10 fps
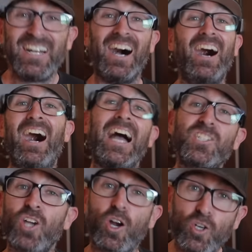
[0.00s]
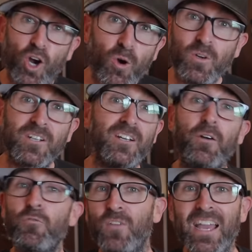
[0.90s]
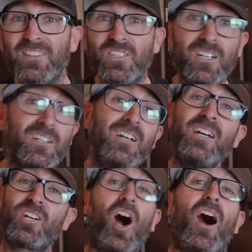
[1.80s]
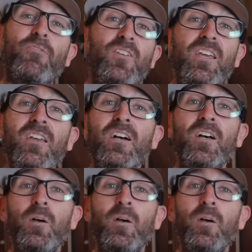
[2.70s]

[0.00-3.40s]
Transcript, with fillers: I saw Coke, Fanta, coffee,